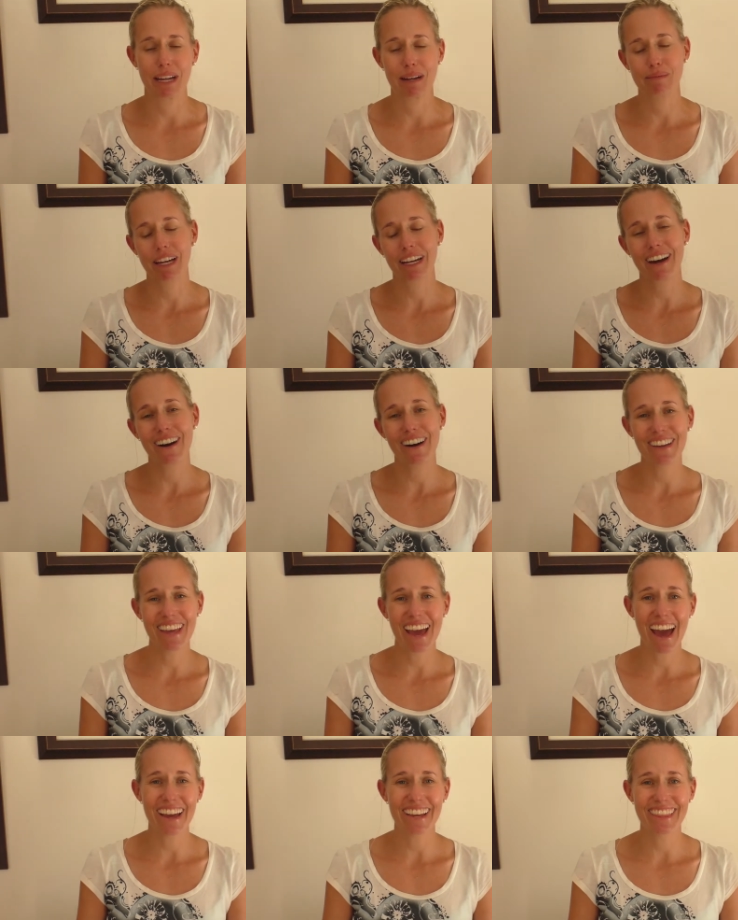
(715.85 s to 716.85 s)
I'm like, oh,
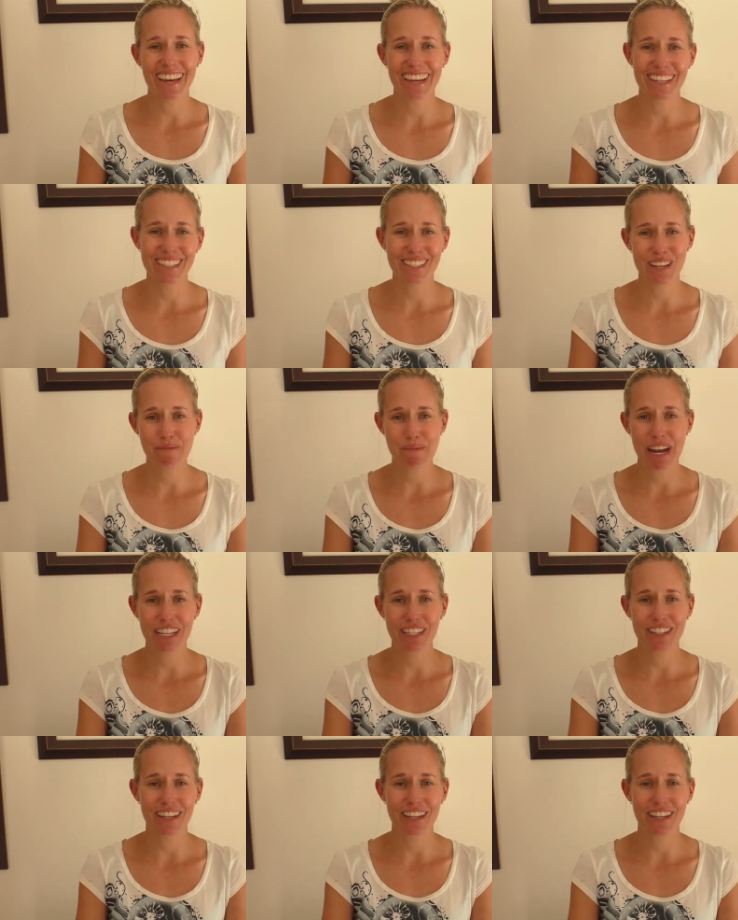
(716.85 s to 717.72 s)
yay, thank you so much.